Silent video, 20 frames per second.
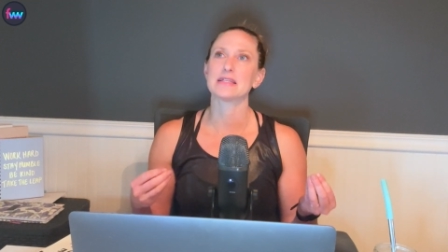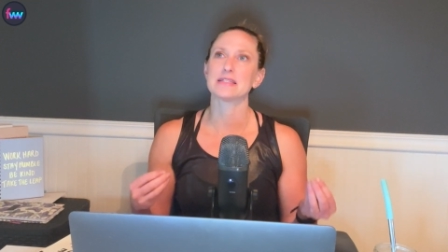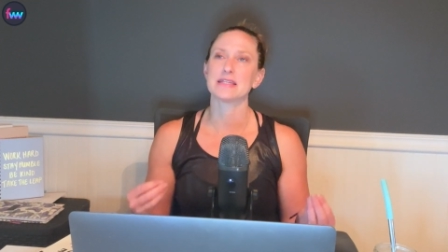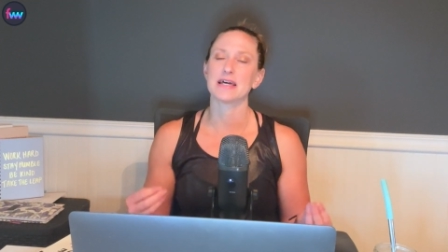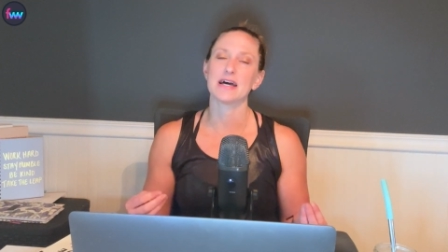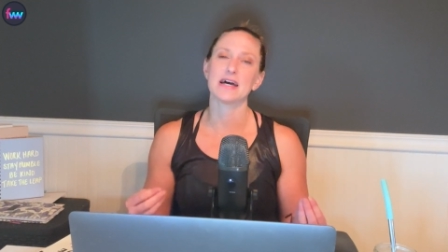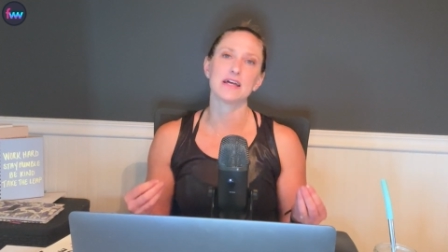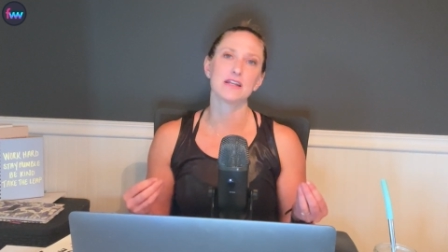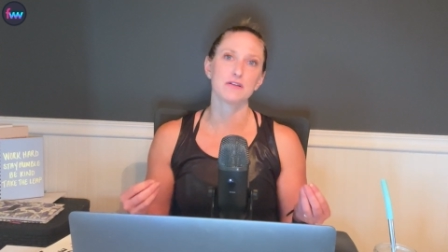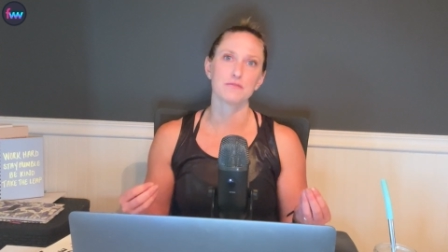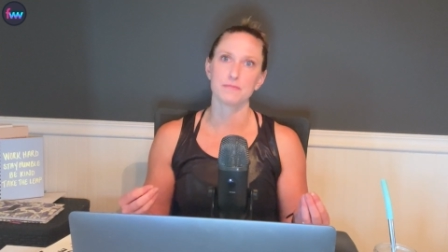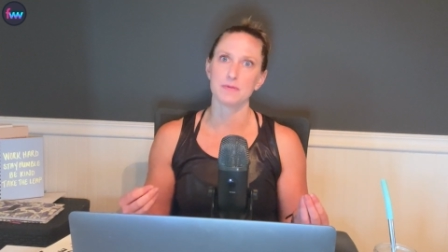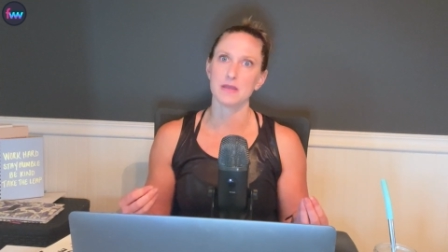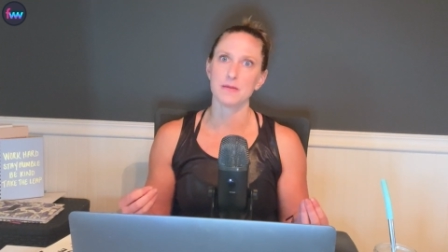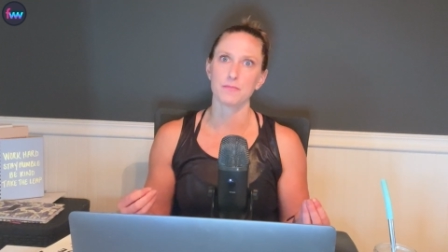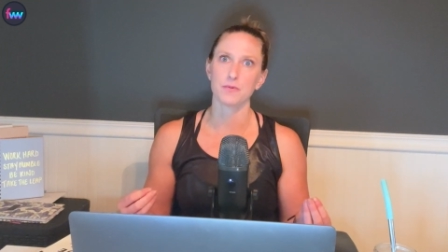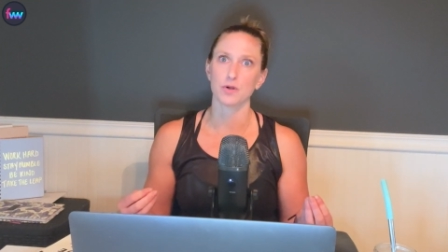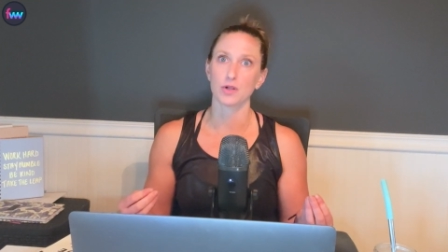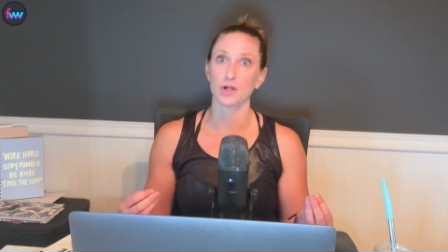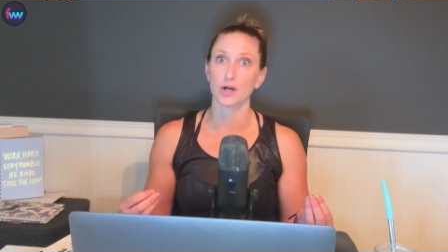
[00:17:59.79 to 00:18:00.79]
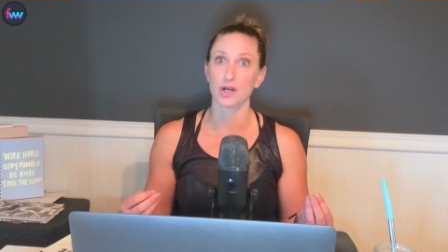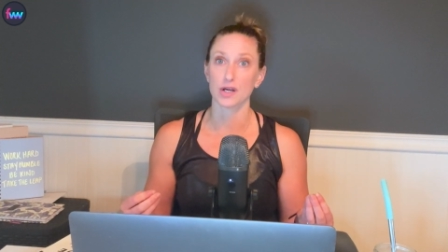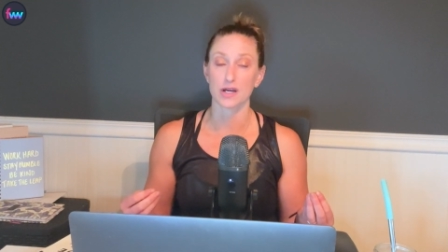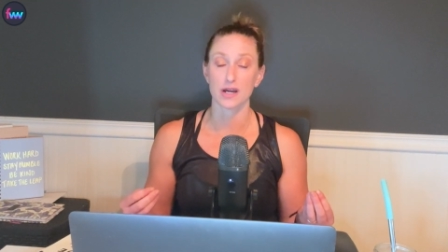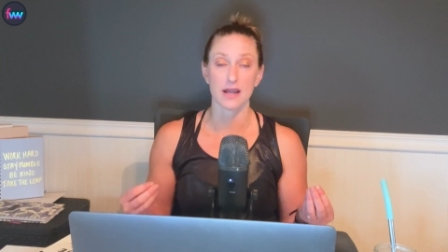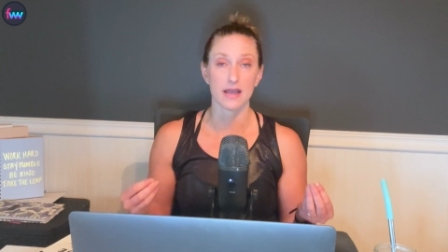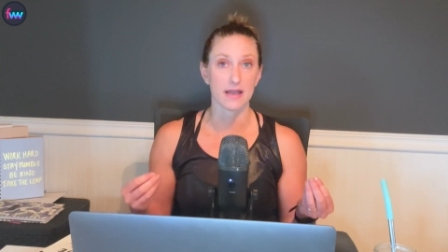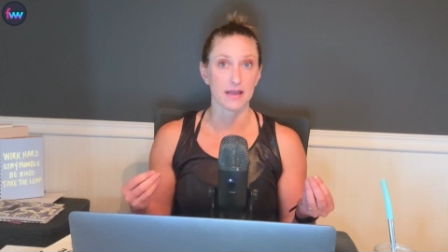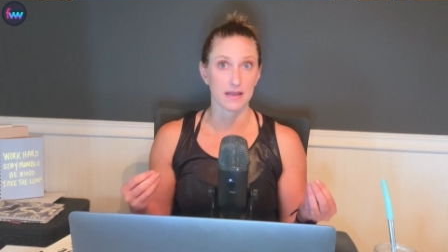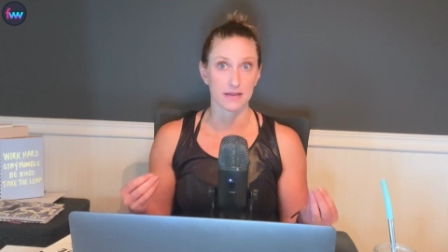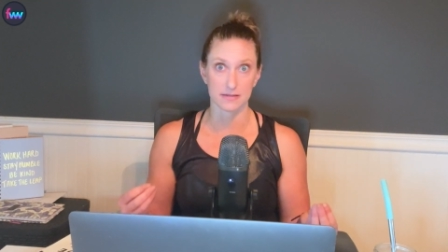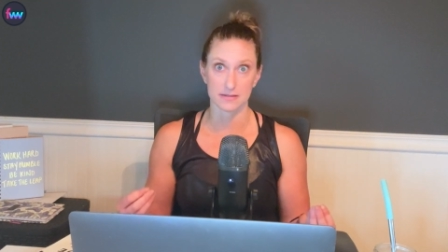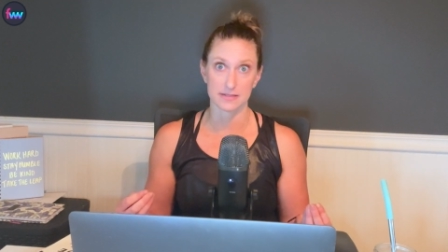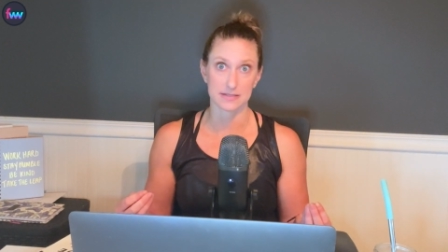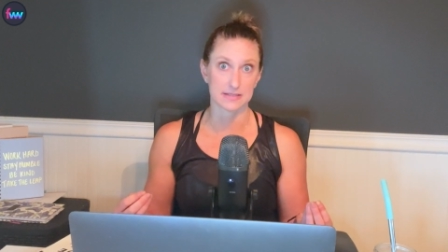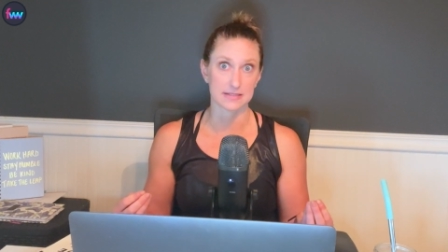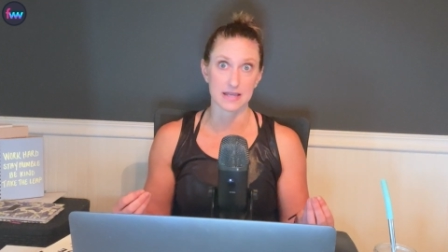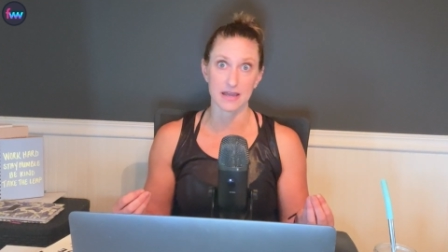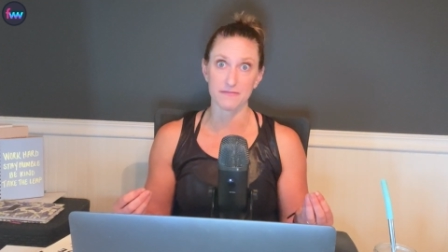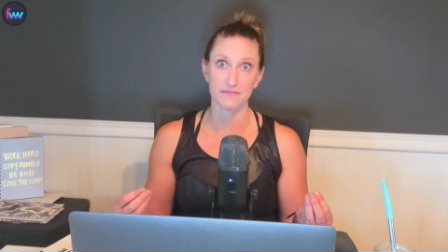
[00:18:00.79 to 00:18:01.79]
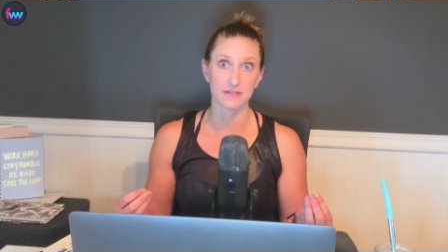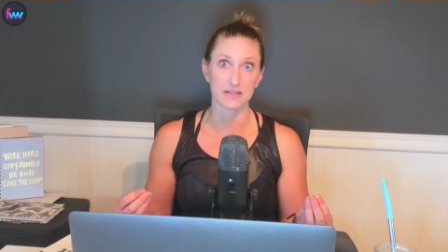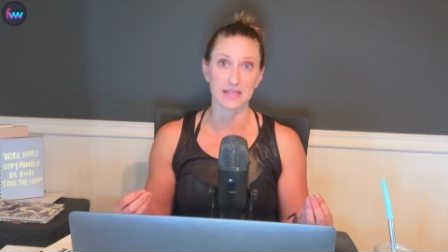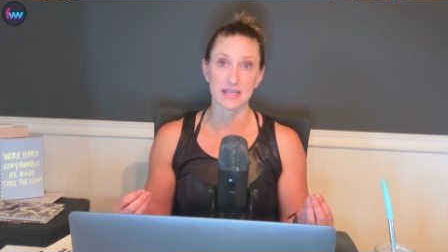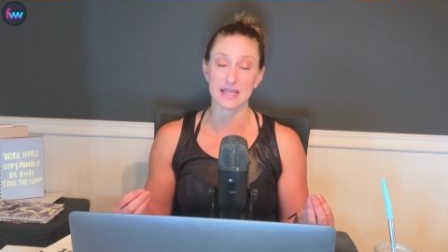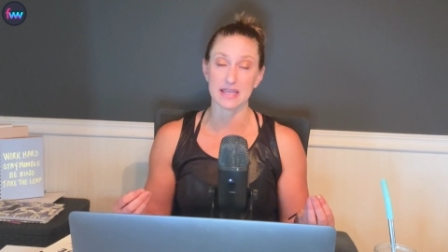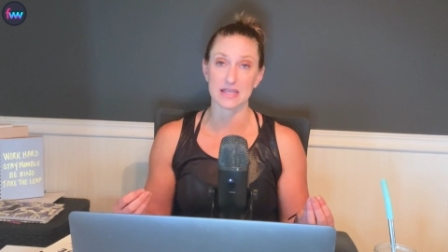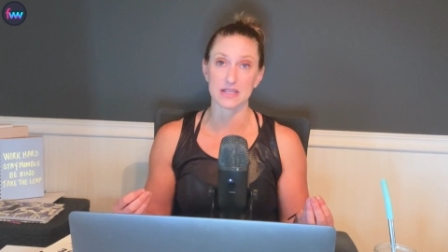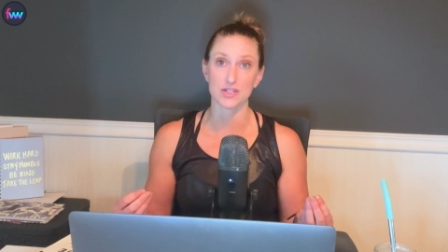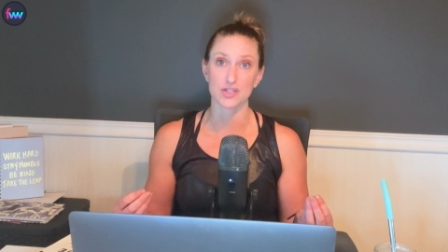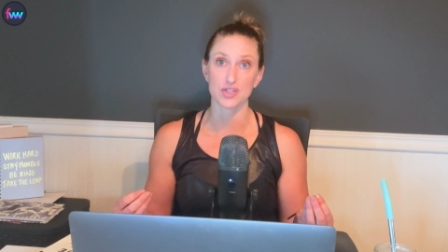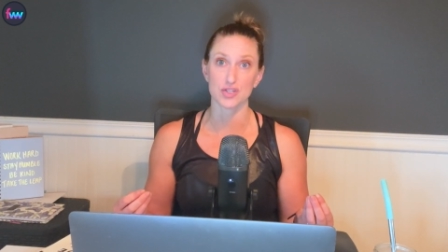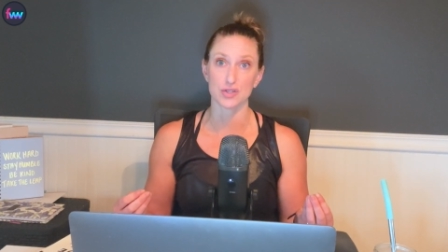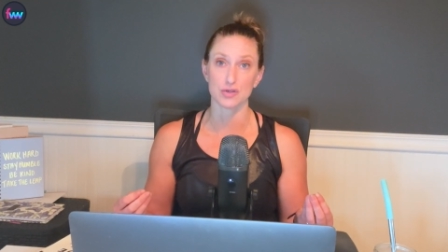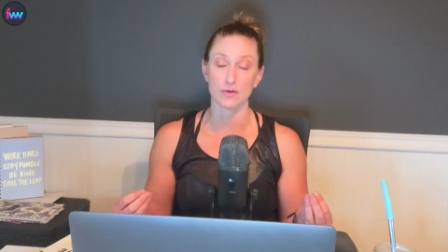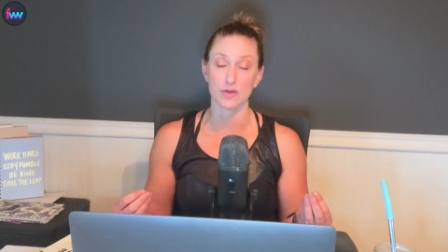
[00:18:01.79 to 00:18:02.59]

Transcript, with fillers: ton of people are definitely into